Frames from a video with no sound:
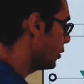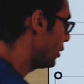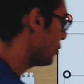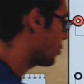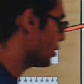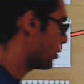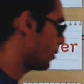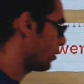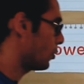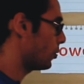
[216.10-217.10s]
You need just
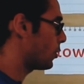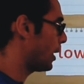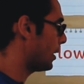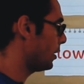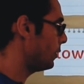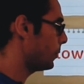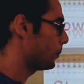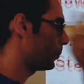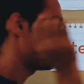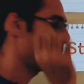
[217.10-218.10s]
to drag it
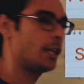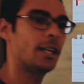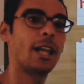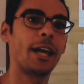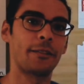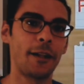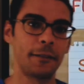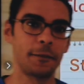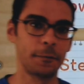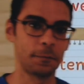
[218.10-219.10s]
here like
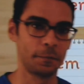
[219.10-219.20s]
that.